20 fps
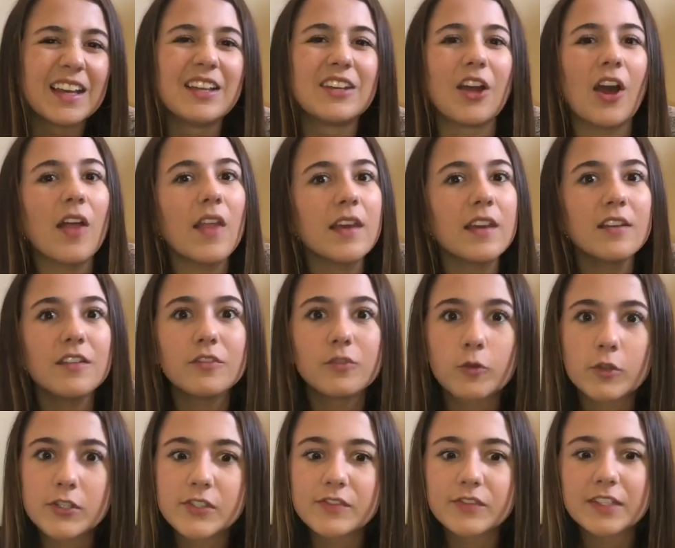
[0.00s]
Not like a
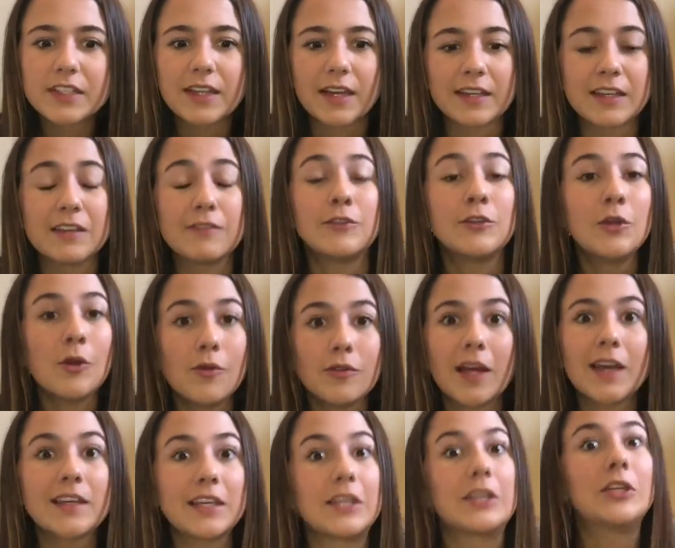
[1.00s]
forcefully like it. If you
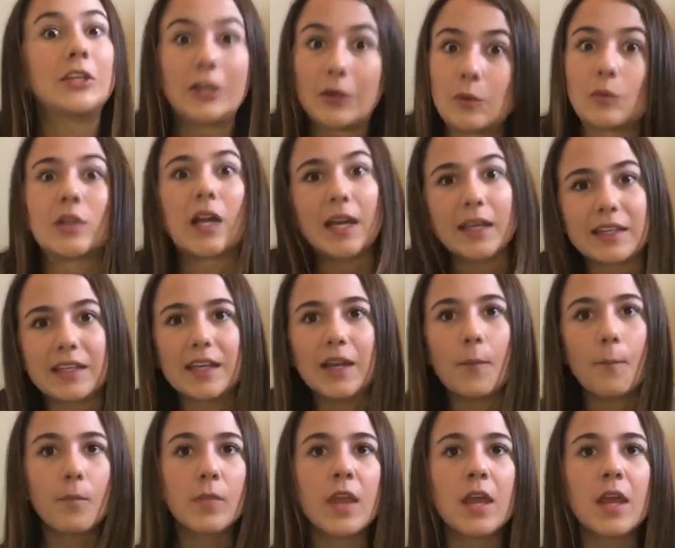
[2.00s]
don't like it, you don't like it.